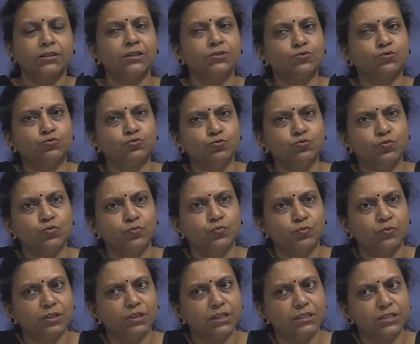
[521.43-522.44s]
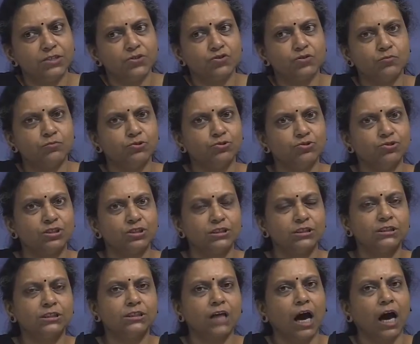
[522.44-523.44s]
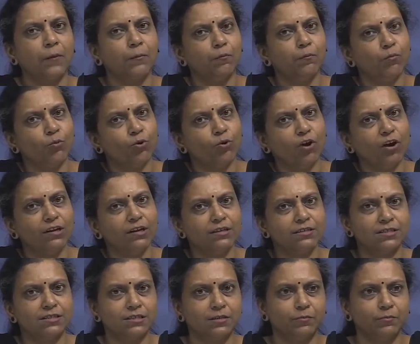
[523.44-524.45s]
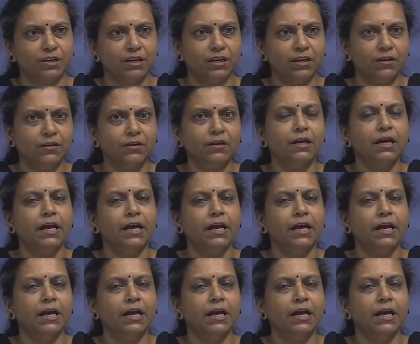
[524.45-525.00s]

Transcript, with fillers: The two the distributions are more or less similar